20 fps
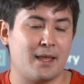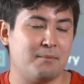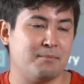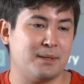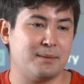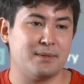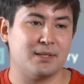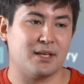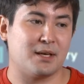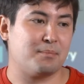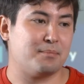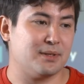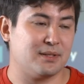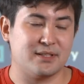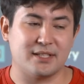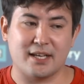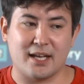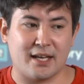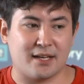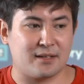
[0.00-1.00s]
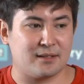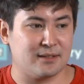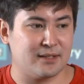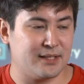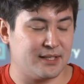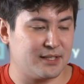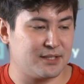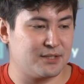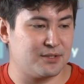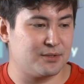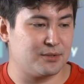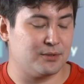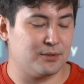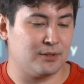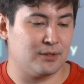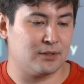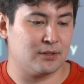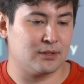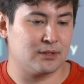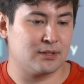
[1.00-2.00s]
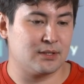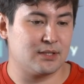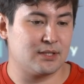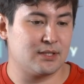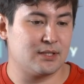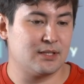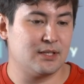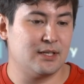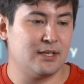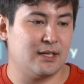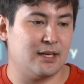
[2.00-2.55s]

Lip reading: maybe like building analytics tools,